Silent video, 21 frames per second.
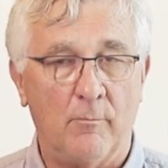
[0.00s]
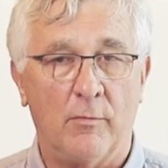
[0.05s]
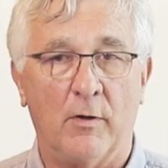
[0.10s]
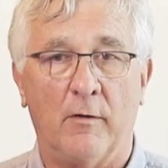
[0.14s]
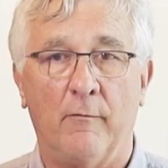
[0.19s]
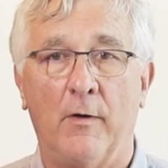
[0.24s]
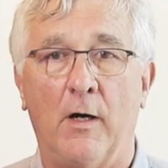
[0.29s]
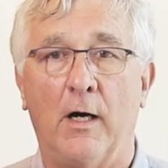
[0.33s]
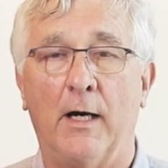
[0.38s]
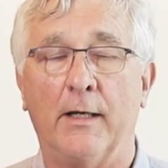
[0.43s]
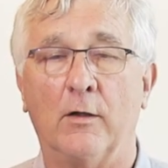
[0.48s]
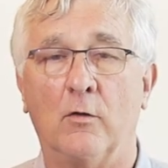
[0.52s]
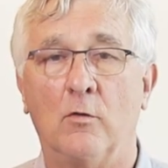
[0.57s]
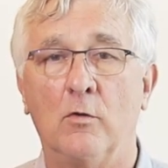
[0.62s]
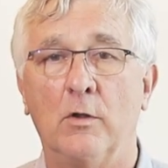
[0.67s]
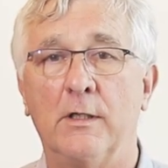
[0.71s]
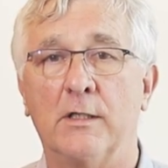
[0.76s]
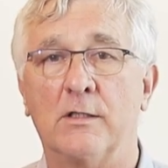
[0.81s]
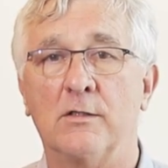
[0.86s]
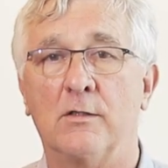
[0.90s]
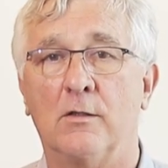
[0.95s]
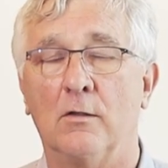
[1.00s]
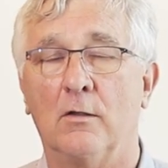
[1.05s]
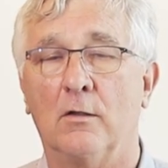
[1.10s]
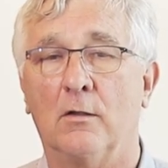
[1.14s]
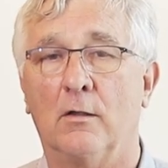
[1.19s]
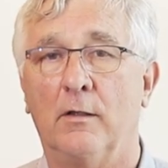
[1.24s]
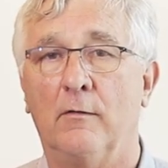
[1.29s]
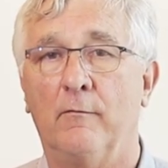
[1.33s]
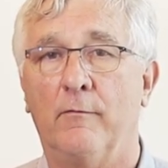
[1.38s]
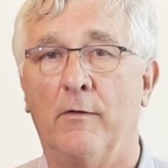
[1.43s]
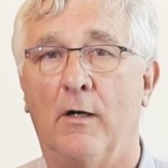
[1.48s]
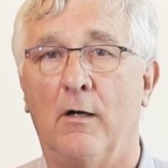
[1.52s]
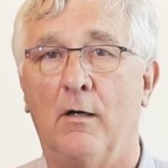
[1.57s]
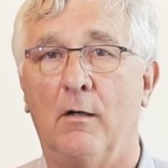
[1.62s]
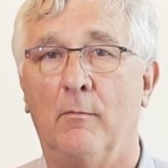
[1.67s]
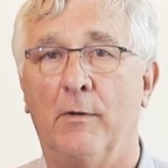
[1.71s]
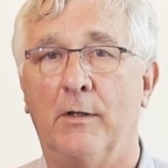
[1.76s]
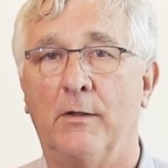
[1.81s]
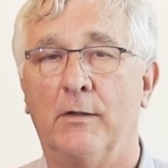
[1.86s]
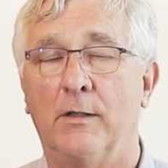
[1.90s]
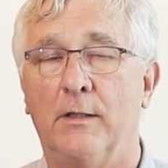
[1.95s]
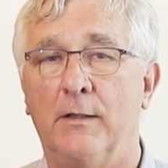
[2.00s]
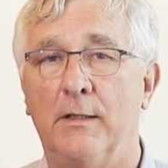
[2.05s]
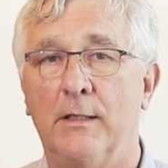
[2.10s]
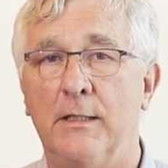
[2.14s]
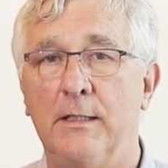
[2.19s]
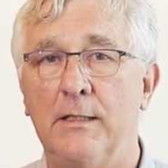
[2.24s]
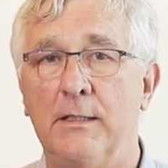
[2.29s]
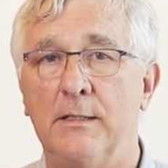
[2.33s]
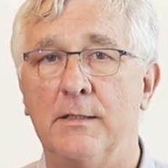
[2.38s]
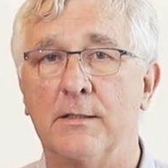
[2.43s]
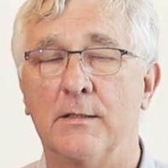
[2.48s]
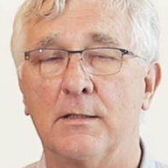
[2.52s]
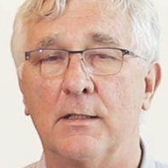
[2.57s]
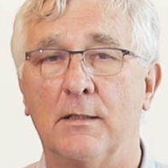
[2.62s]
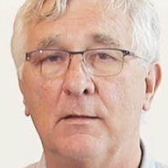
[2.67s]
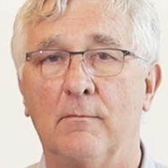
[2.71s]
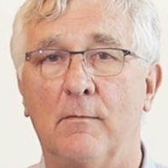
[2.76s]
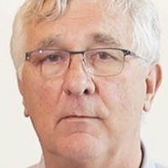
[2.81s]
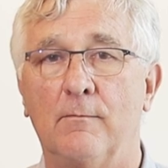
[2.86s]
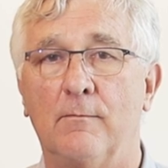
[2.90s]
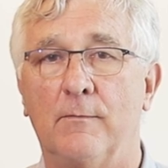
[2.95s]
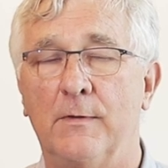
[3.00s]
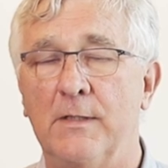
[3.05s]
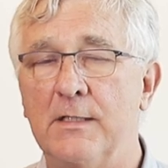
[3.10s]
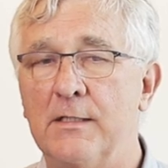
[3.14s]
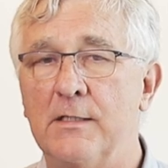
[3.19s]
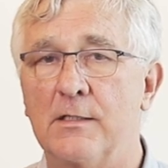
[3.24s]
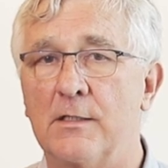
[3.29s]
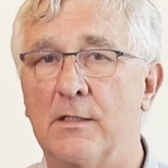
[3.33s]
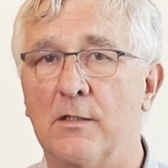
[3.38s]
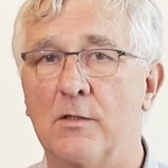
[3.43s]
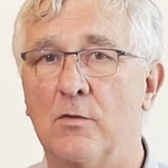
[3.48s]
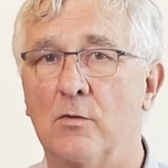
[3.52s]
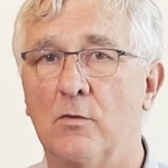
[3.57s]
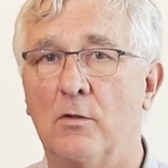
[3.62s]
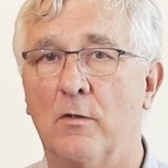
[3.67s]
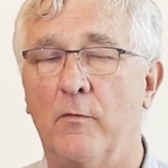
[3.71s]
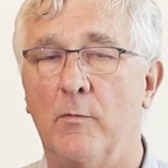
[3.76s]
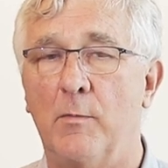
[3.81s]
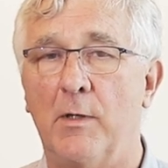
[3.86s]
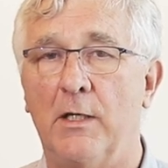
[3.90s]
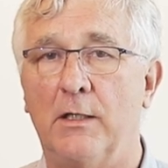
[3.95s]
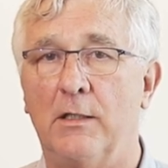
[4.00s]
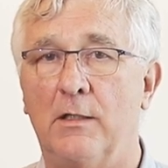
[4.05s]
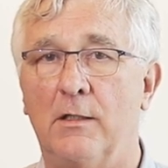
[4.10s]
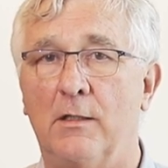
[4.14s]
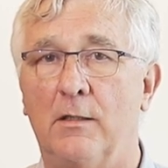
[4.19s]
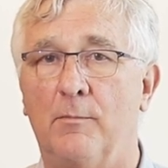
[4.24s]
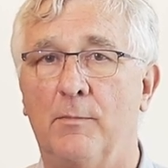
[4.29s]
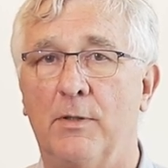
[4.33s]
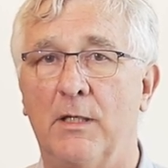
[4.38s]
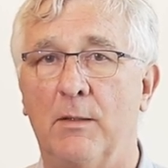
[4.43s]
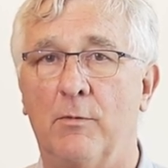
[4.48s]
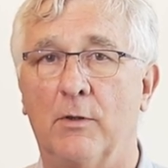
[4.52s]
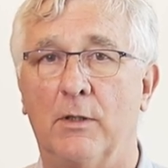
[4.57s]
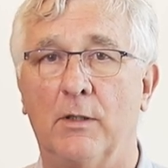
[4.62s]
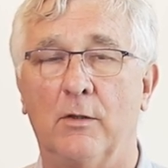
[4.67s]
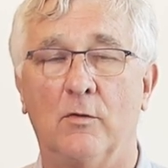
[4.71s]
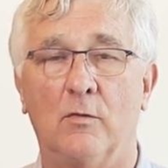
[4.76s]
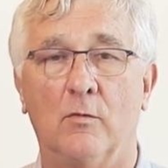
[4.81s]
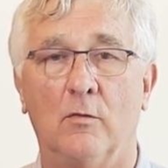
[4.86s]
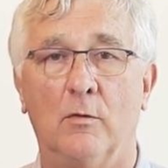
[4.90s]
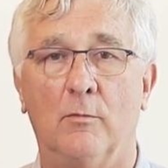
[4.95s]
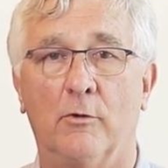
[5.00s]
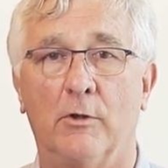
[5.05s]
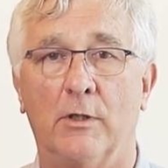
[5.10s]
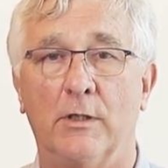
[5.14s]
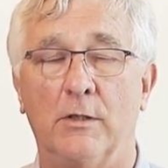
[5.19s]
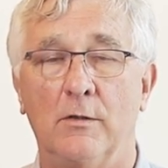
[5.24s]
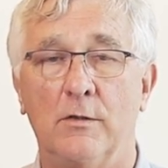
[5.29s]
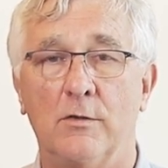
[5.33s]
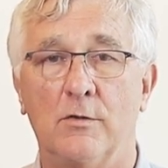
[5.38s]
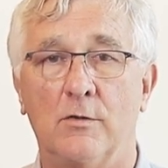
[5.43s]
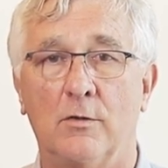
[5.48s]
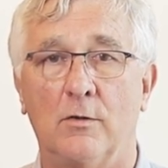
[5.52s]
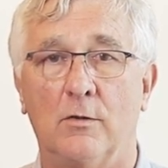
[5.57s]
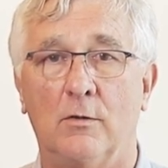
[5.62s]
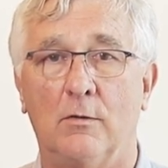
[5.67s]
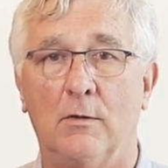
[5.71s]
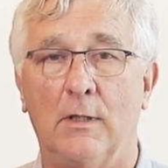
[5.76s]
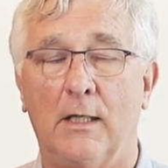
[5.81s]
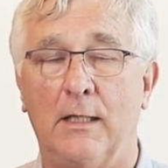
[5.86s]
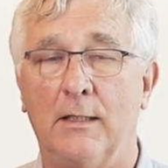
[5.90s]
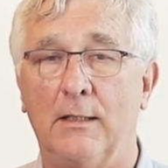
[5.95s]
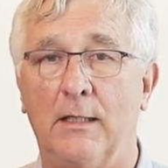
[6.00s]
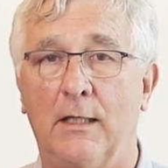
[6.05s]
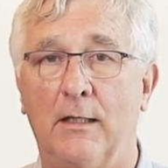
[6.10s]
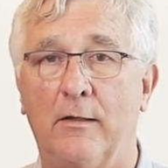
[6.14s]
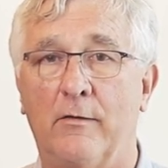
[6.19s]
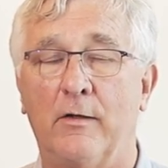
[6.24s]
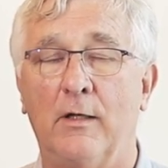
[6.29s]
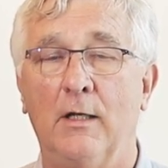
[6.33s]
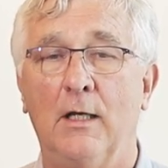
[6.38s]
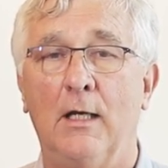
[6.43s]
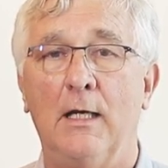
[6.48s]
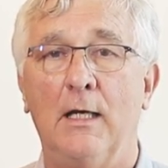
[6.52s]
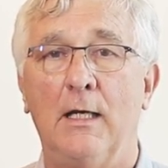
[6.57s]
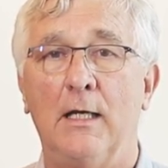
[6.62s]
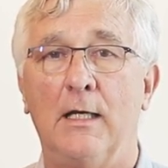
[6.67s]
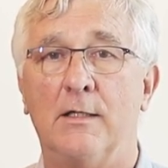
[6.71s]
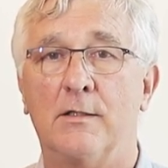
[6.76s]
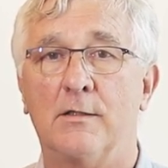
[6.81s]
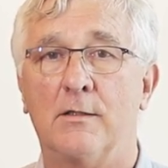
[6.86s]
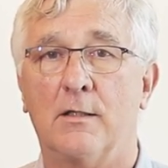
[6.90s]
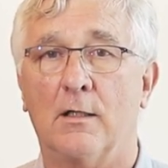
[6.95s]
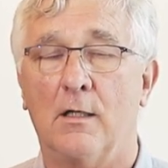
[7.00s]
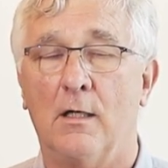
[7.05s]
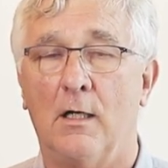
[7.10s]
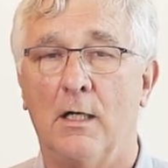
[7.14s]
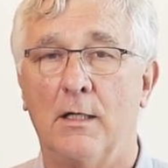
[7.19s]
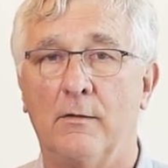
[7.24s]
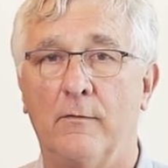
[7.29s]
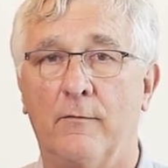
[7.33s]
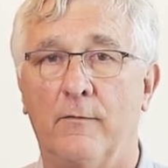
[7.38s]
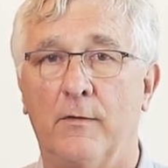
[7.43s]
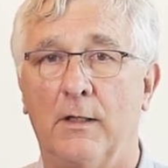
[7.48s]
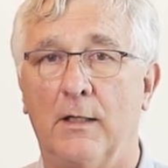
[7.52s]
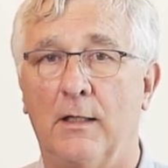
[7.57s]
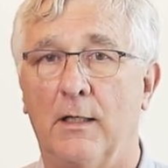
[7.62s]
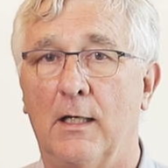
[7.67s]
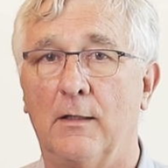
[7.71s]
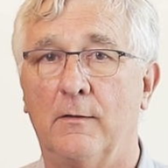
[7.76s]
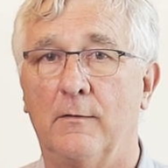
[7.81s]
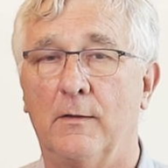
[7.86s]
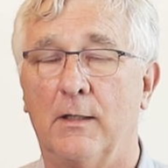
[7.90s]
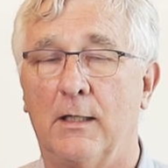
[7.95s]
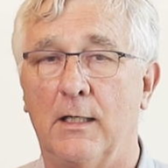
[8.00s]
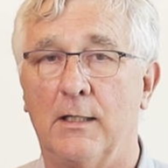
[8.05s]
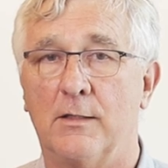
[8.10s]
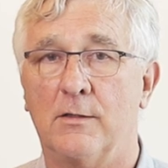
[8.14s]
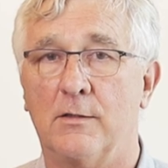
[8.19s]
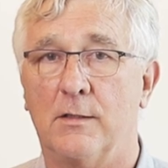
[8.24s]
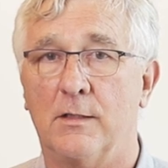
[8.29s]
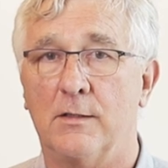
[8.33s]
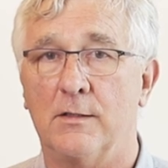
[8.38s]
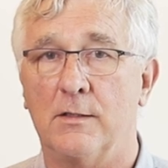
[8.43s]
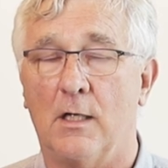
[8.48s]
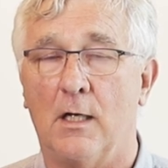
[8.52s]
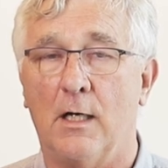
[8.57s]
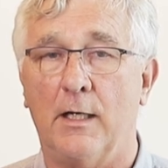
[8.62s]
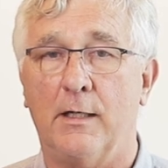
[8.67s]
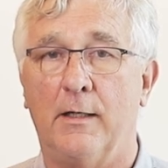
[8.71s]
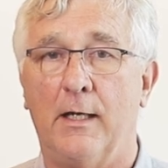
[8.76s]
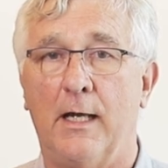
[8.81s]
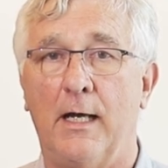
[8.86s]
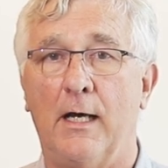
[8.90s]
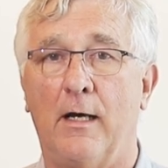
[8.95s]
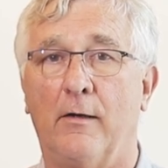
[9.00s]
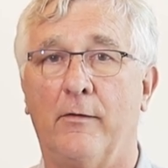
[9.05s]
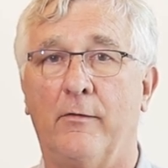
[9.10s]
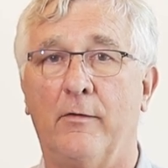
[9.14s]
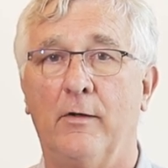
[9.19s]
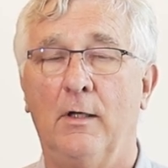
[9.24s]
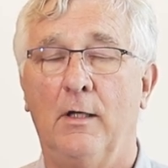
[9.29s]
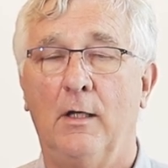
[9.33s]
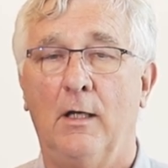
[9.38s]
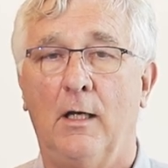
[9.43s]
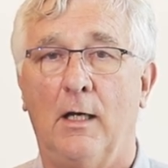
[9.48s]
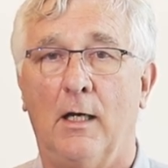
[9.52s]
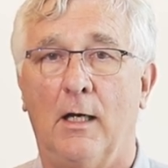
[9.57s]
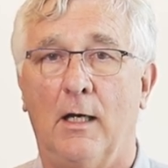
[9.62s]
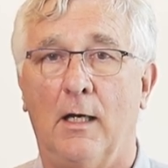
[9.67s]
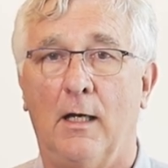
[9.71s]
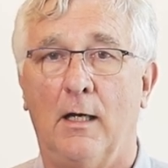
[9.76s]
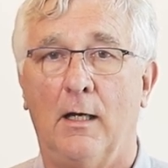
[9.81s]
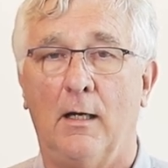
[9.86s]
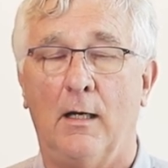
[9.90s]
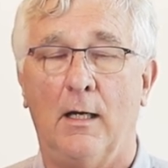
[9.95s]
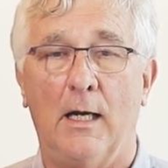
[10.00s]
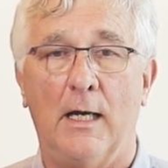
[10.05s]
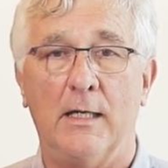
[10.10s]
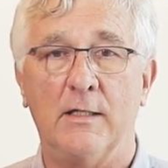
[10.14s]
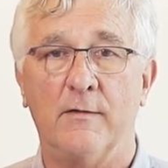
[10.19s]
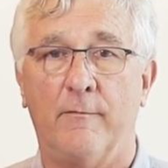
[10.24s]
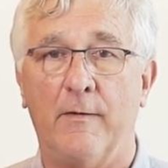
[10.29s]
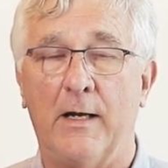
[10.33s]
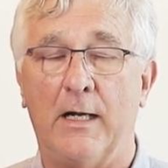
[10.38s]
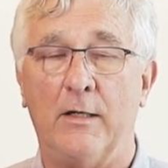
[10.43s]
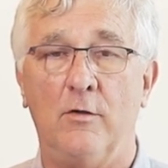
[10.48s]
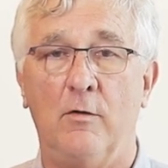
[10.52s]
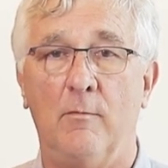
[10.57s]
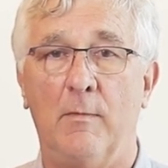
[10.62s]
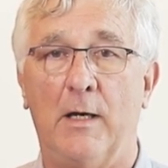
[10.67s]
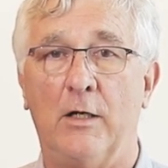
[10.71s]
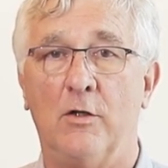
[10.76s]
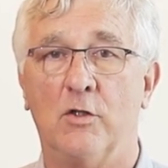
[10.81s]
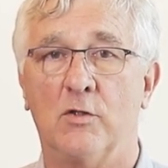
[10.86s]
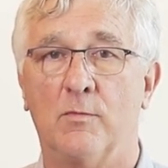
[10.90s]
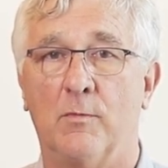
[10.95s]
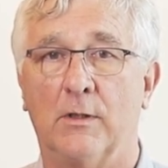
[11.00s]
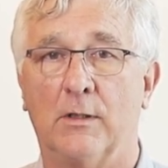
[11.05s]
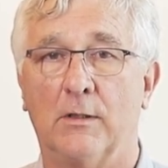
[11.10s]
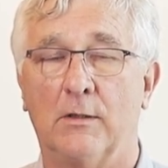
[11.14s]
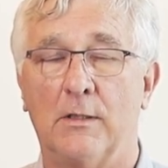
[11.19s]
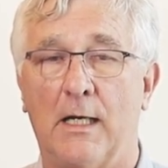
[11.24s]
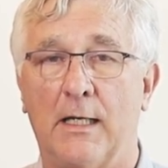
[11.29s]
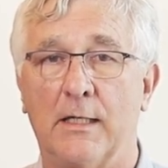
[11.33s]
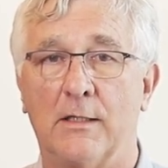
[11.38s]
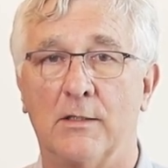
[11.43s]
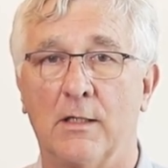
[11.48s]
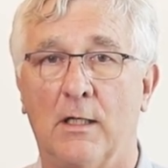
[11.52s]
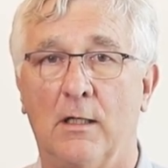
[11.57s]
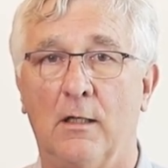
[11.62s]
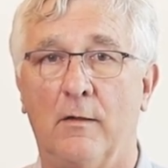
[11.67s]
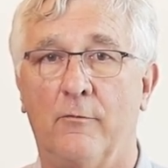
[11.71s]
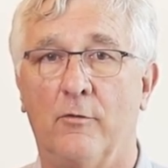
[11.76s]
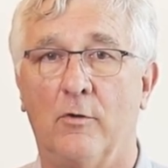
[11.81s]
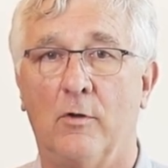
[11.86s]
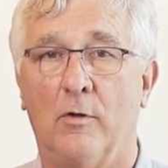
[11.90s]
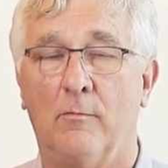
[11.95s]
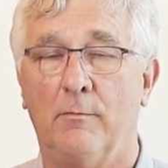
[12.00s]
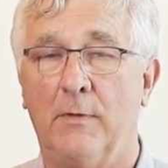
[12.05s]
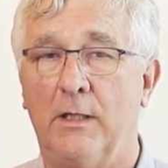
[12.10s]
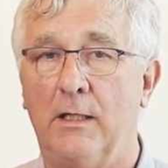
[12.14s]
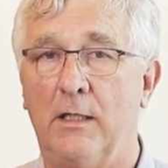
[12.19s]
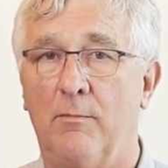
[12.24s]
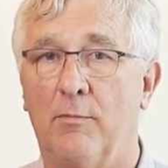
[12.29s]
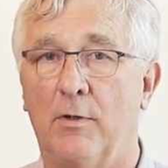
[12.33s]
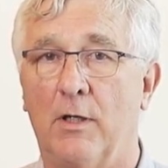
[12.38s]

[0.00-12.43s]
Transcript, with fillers: provide a good external environment and these this is the sort of amenity that people in Toowoomba are used to, and yet it's the kind of thing that gets designed out uh, as value management takes over on many